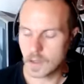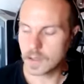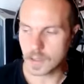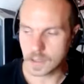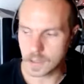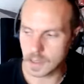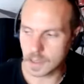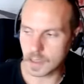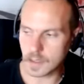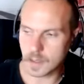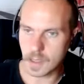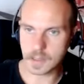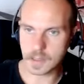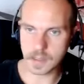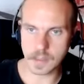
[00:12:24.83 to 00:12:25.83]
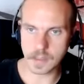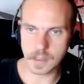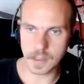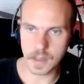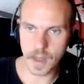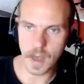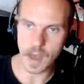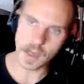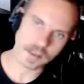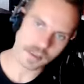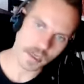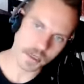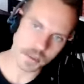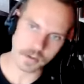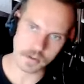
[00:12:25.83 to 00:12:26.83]
to see this, to see that,
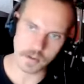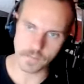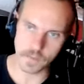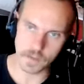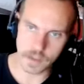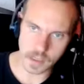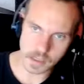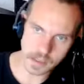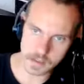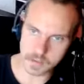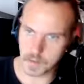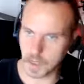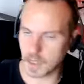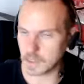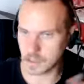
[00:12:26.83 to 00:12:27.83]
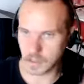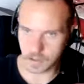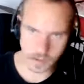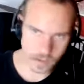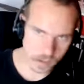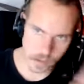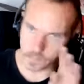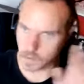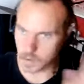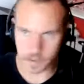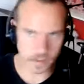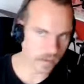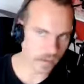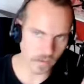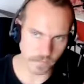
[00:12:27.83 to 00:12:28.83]
check different disk space on
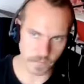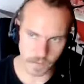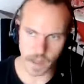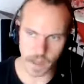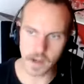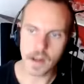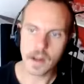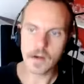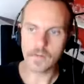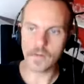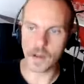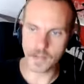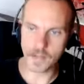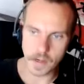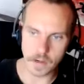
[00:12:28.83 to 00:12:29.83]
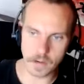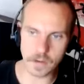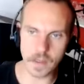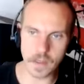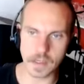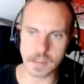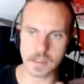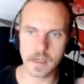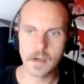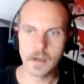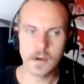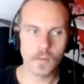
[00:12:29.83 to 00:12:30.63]
servers and stuff like that? Write that on a list.